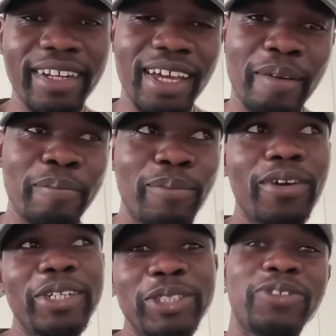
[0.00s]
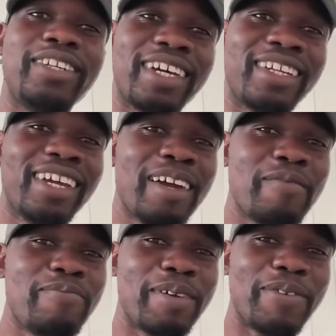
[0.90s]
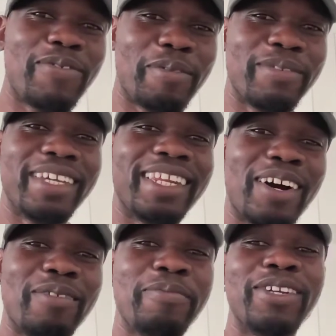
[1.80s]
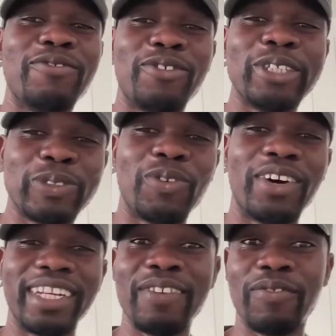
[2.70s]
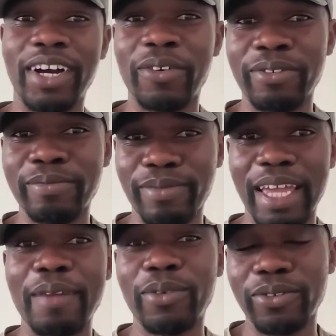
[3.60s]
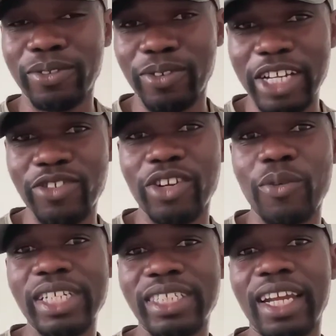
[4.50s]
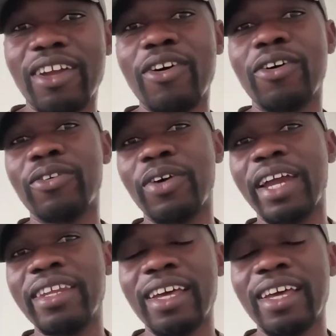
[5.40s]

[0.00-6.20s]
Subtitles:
I'm pretty sure that maybe from Guinea, I will be the first one if I'm able to actually reach that goal, right?